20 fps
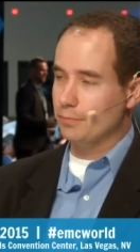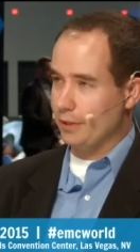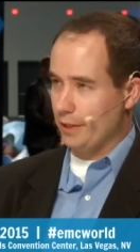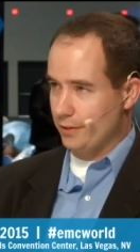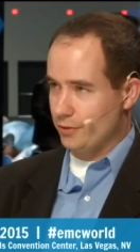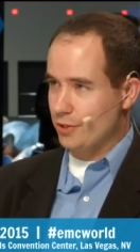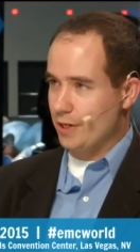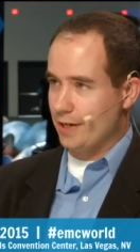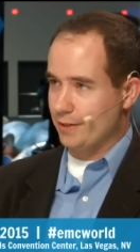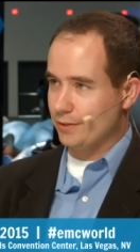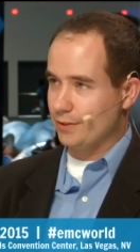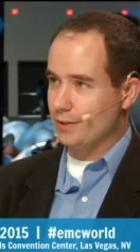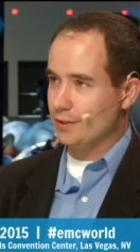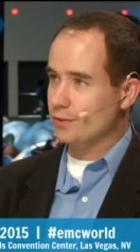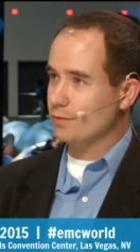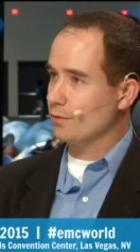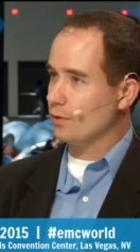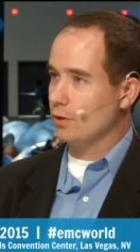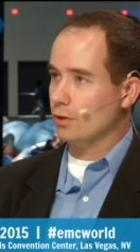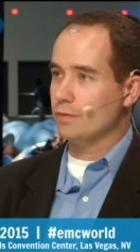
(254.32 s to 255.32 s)
blade chassis
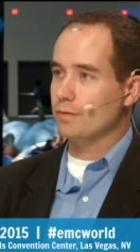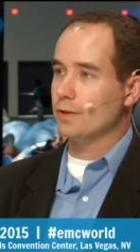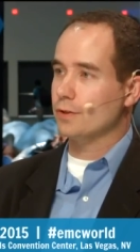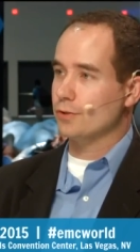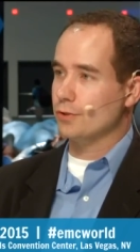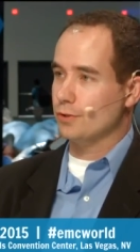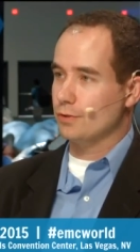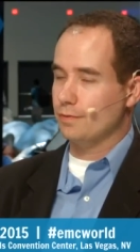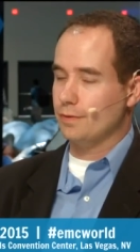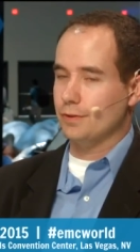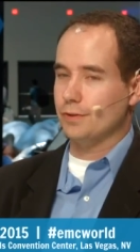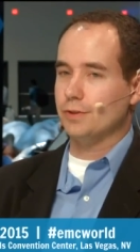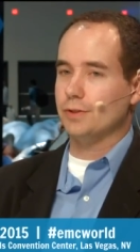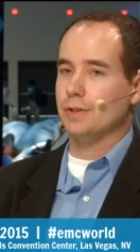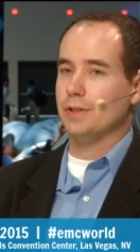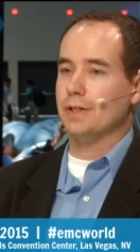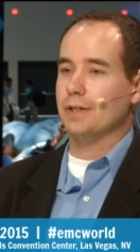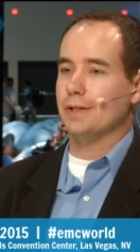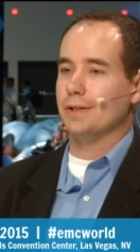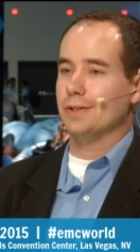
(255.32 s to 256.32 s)
for all of our
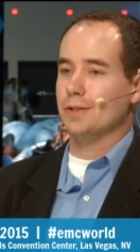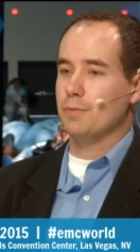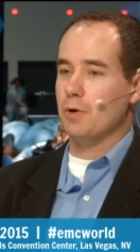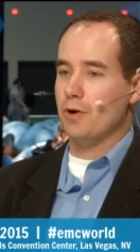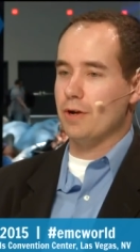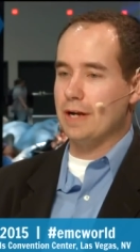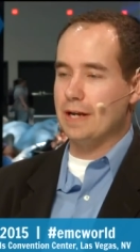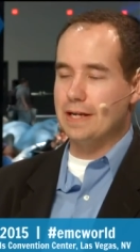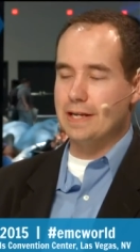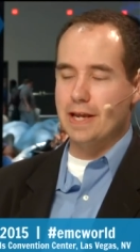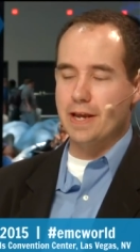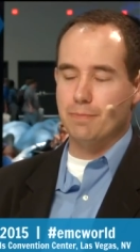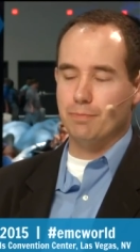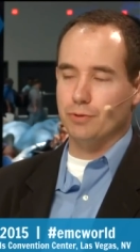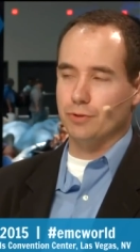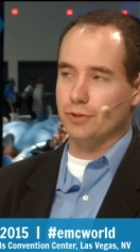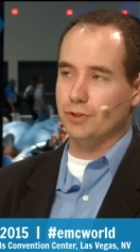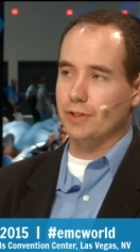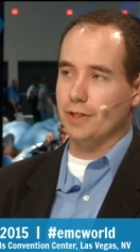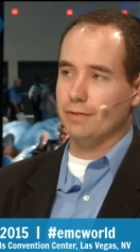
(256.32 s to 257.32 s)
servers. Uh, it's about
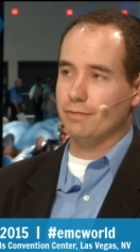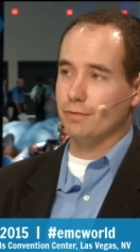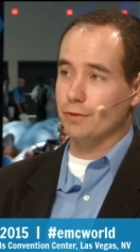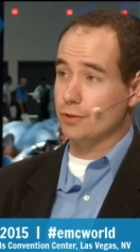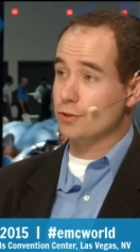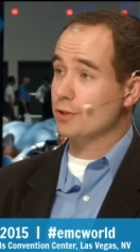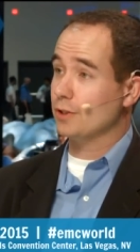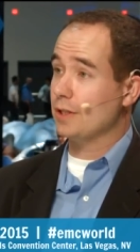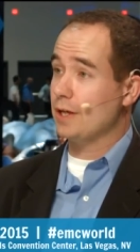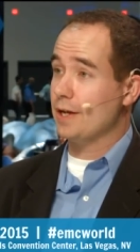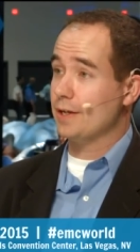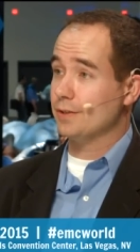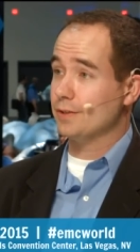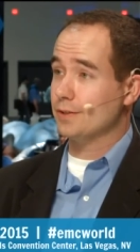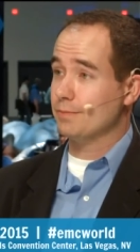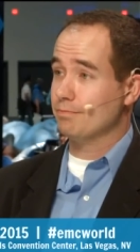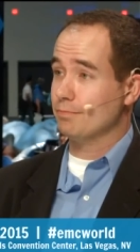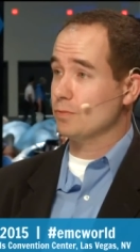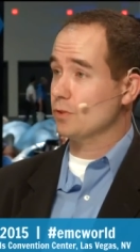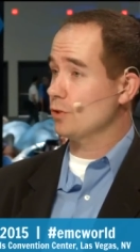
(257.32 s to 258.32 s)
98%
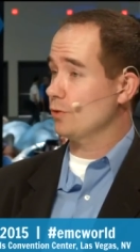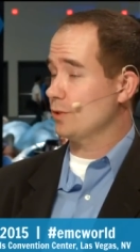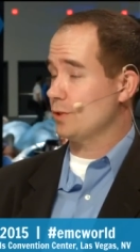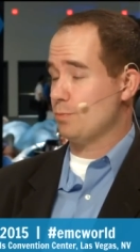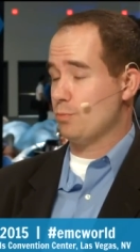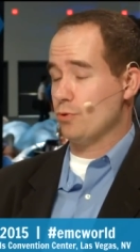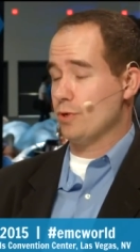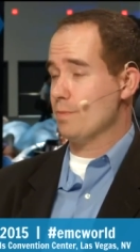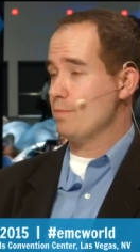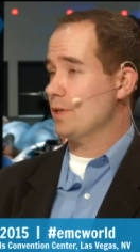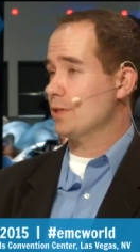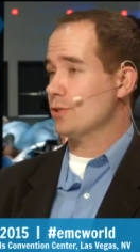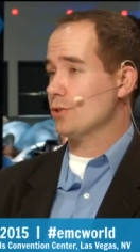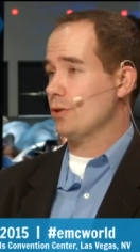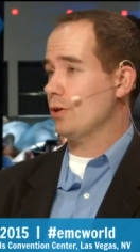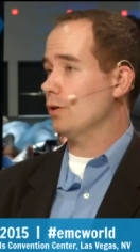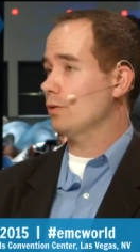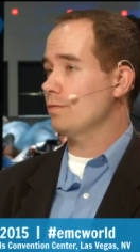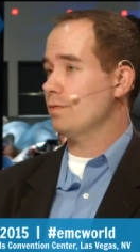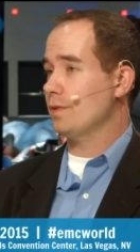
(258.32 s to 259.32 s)
virtualized, so it's pretty much
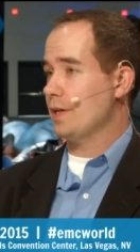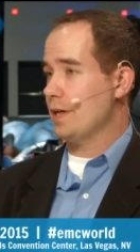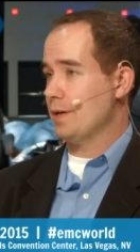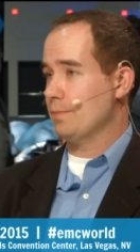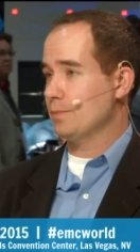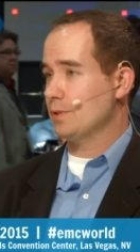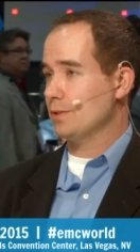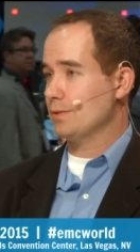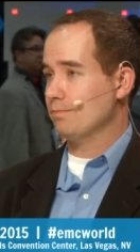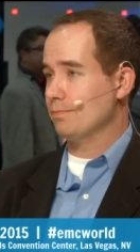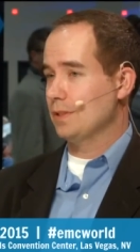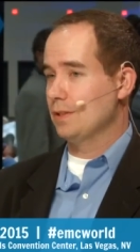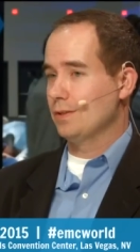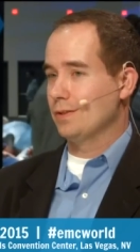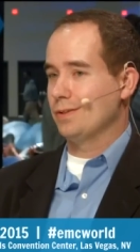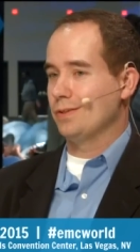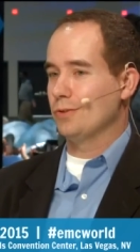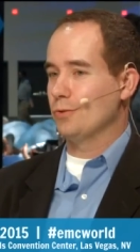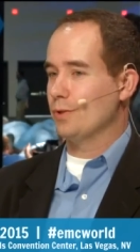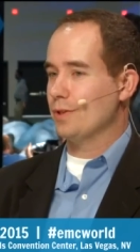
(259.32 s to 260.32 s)
all VMs.
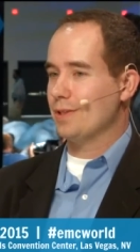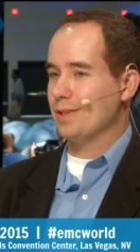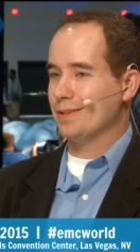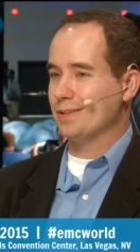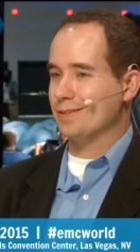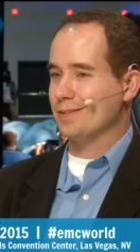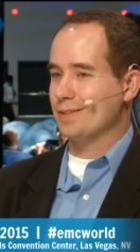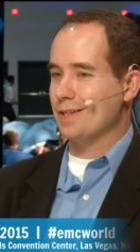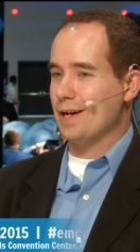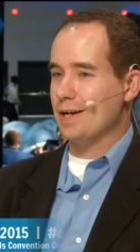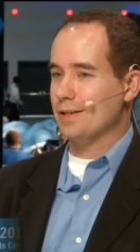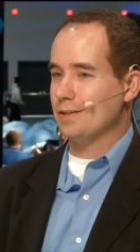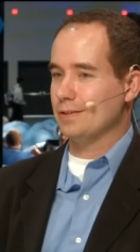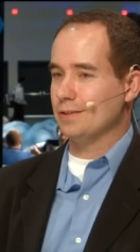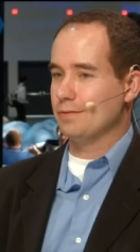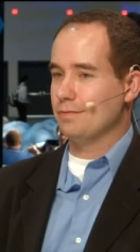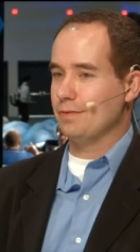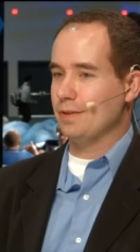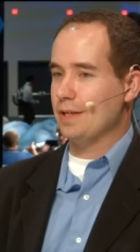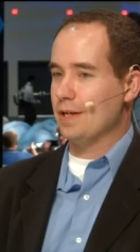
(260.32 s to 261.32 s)
The only thing that's not
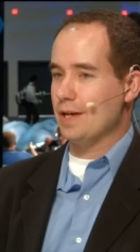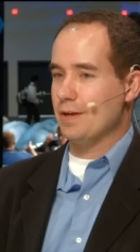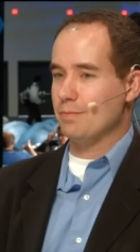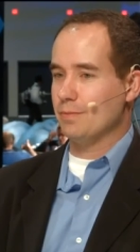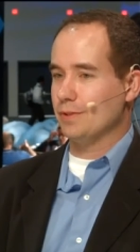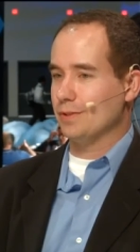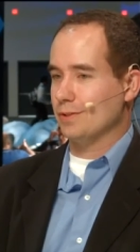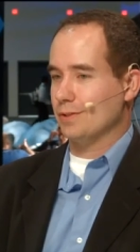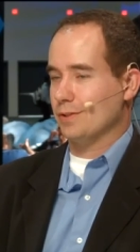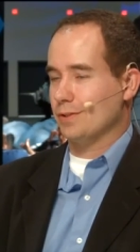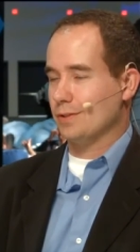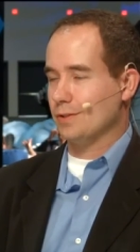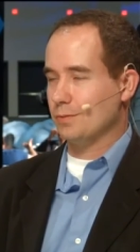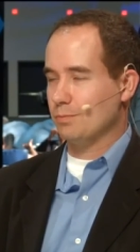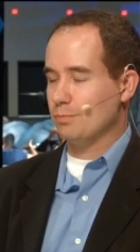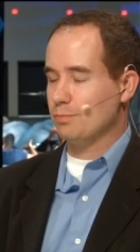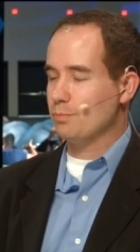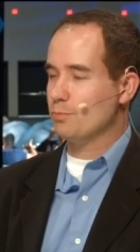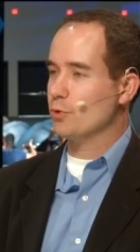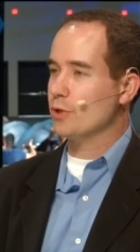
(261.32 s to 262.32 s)
a VM is
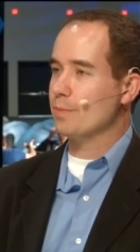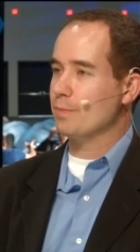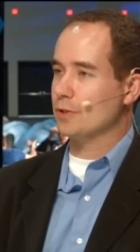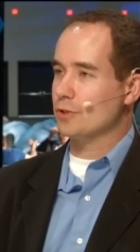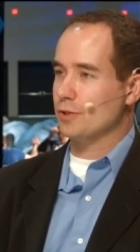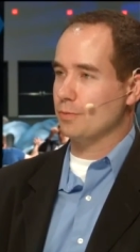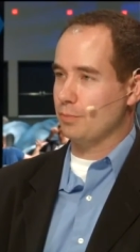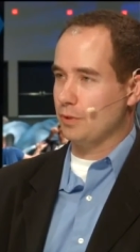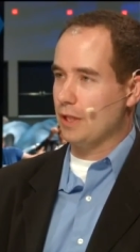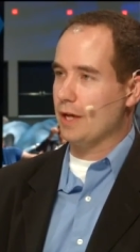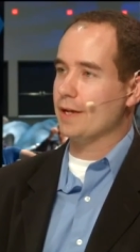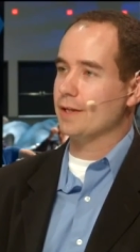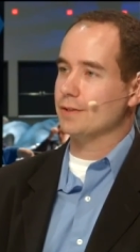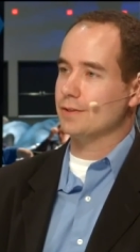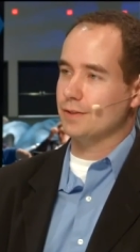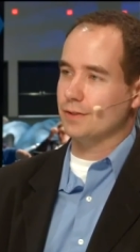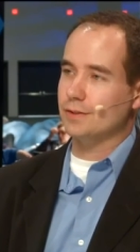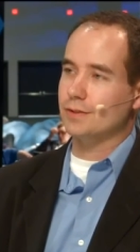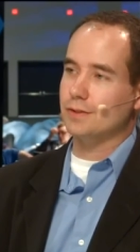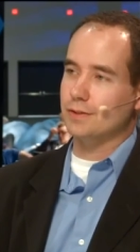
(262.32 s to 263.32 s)
pretty much
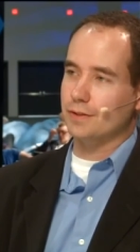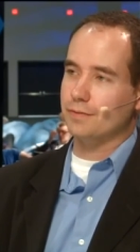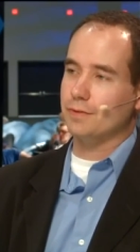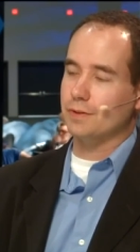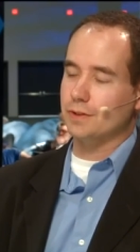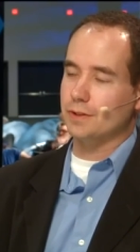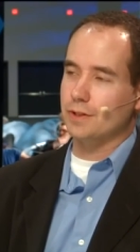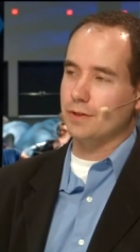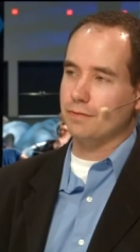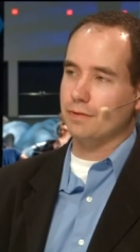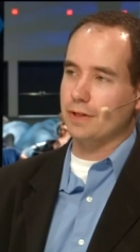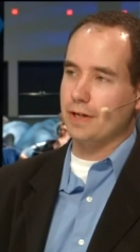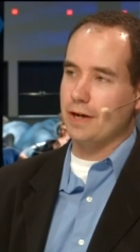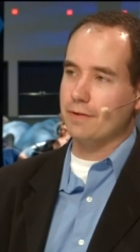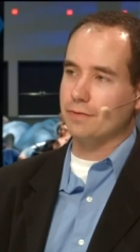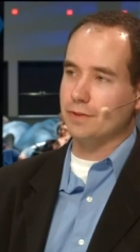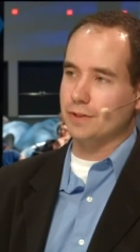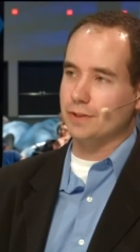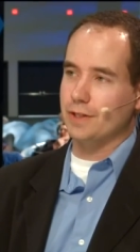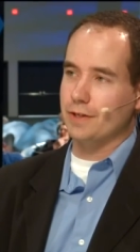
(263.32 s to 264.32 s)
appliances and different stuff that
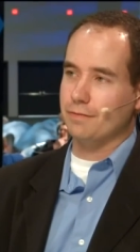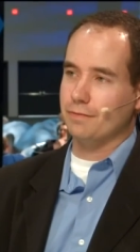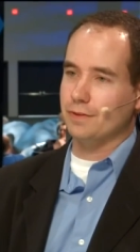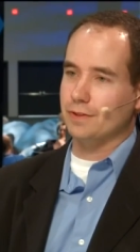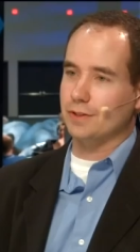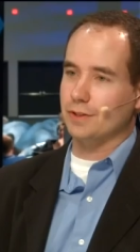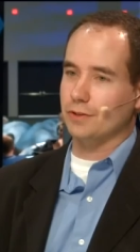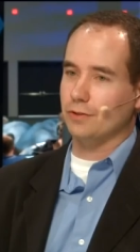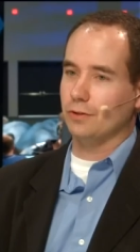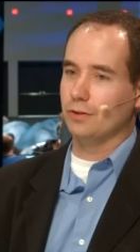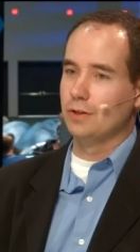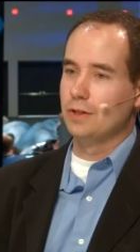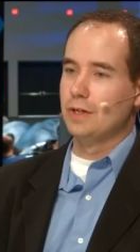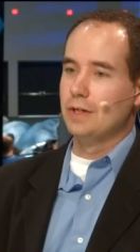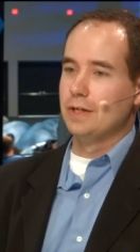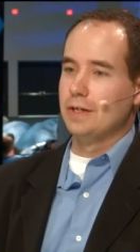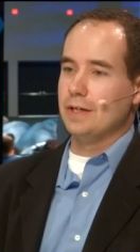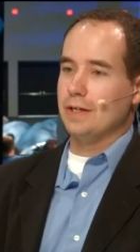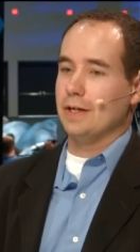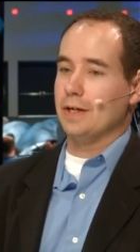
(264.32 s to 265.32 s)
have to stay physical.
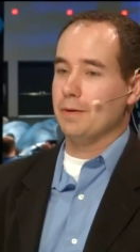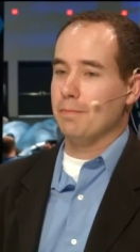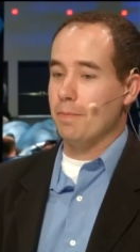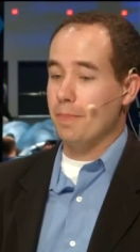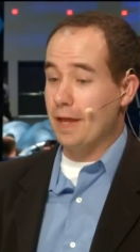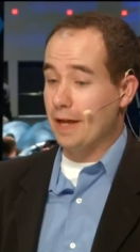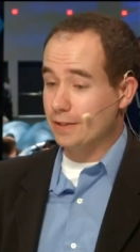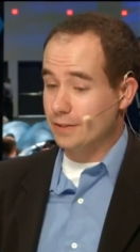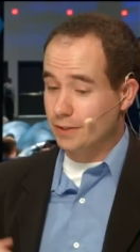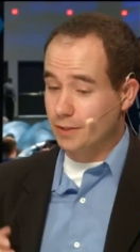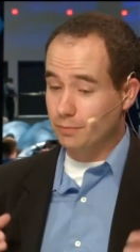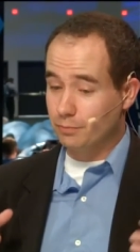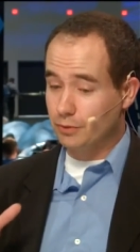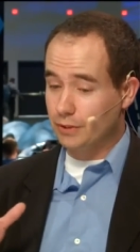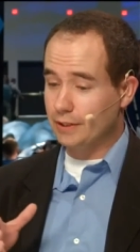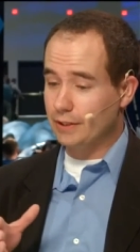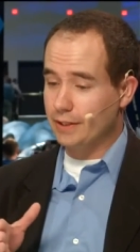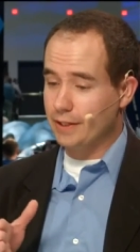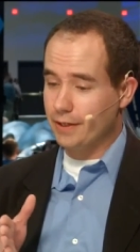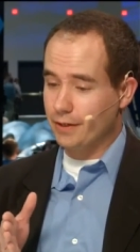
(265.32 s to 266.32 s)
Uh, that's
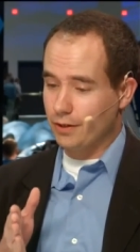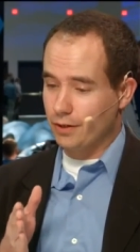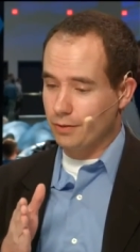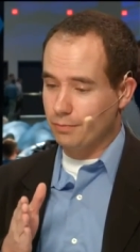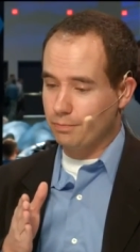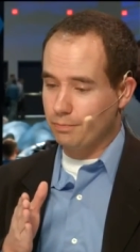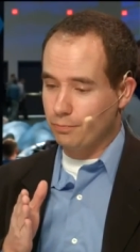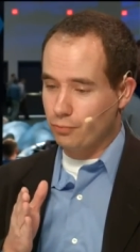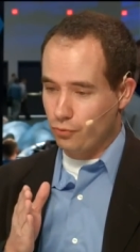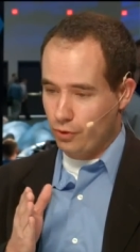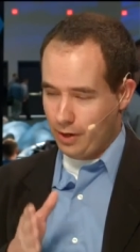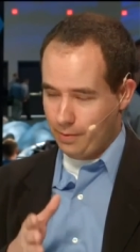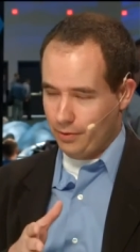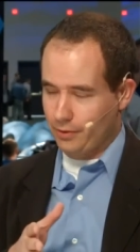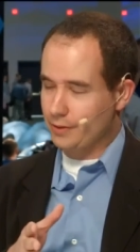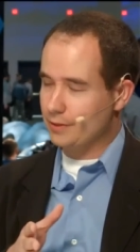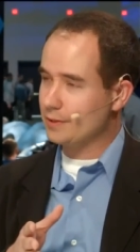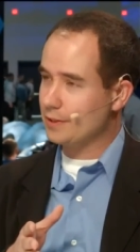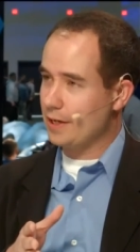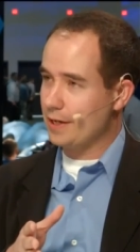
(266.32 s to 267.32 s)
completely at our
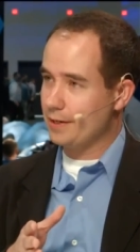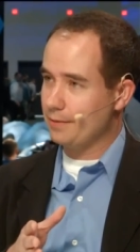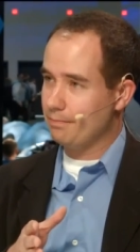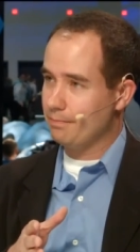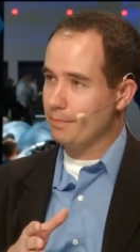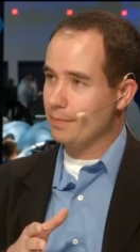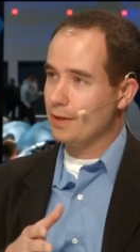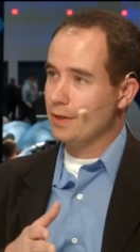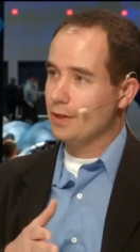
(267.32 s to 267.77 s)
primary site.